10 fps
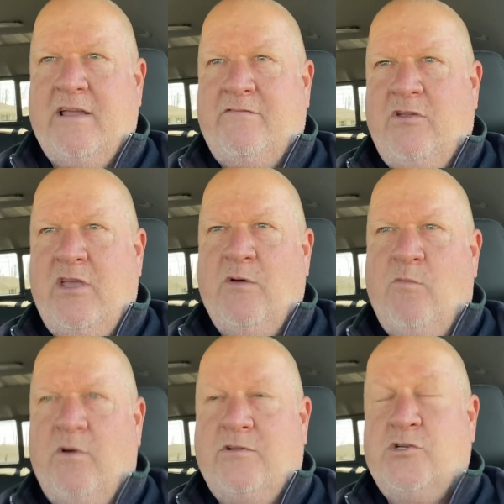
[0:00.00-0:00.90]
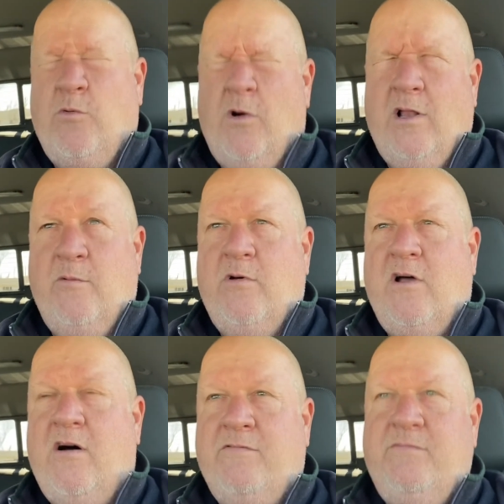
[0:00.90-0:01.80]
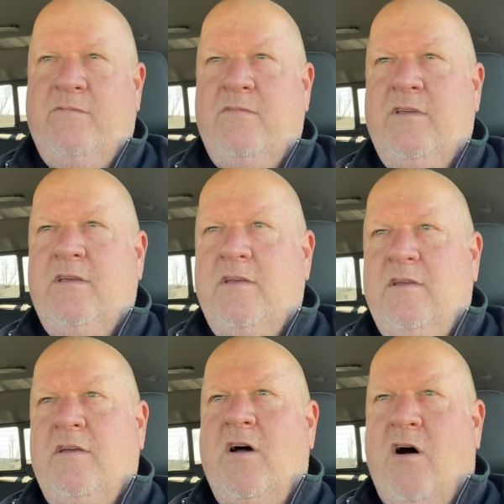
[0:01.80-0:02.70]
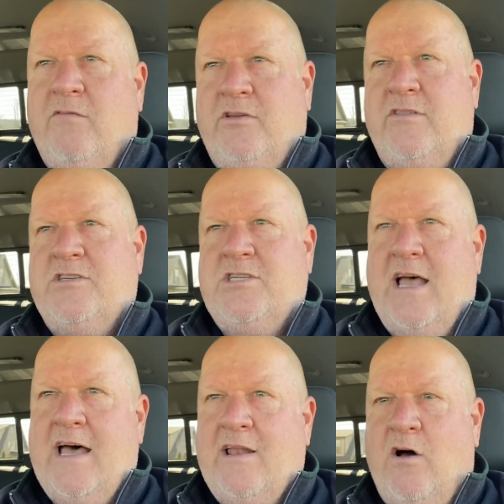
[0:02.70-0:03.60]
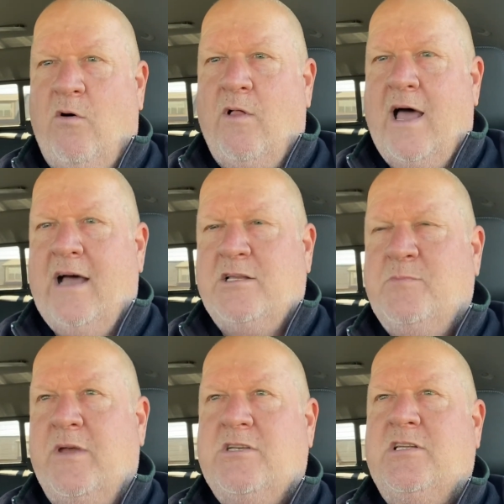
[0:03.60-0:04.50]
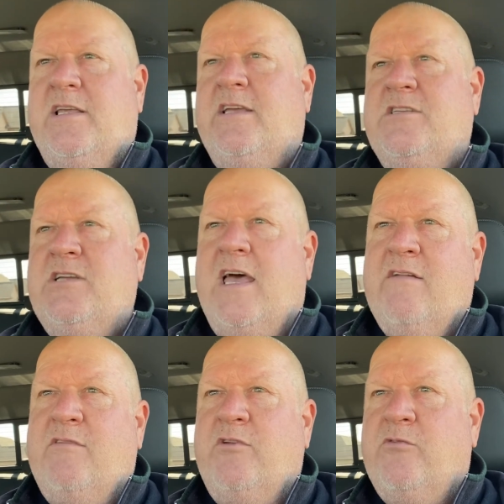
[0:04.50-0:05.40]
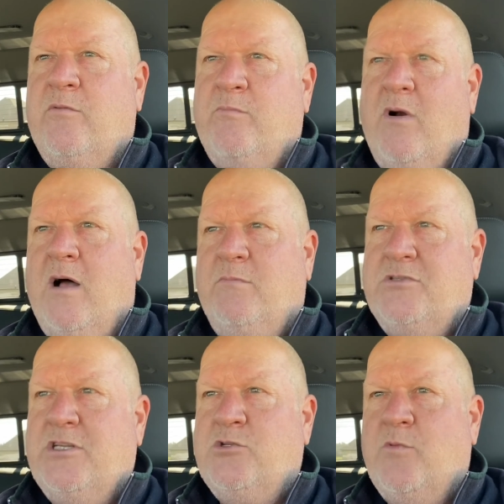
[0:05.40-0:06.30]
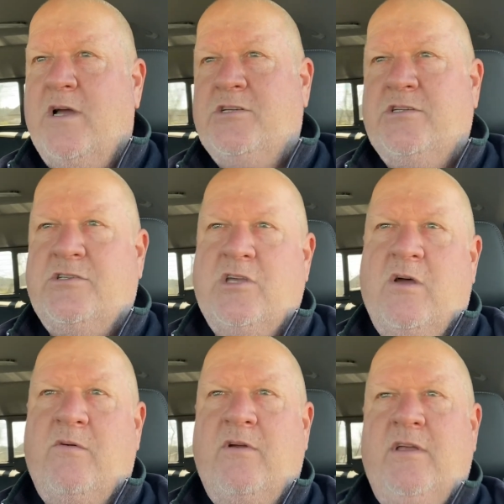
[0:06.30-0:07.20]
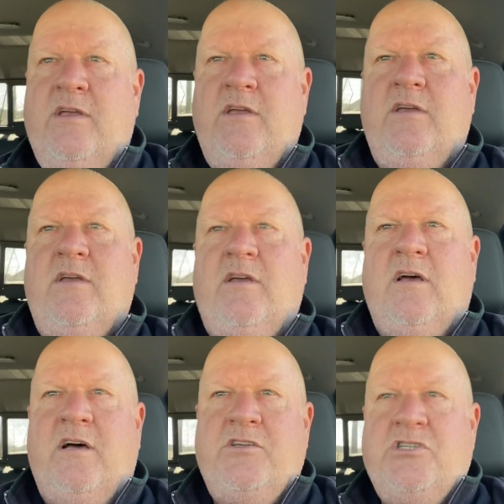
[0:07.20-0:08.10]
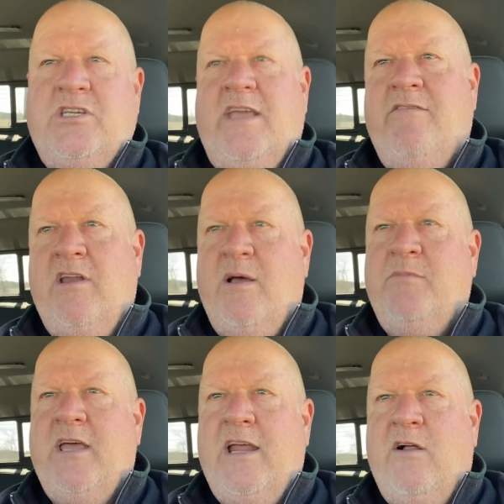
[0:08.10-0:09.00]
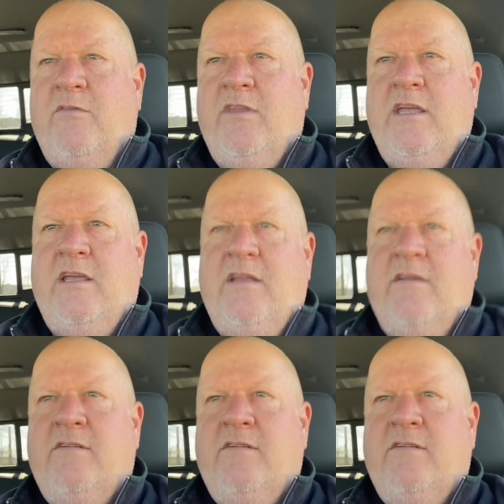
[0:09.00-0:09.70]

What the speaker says: If you hit one squirrely one off to the side, hole high especially, it's kind of a problem situation. So just to give you an update on the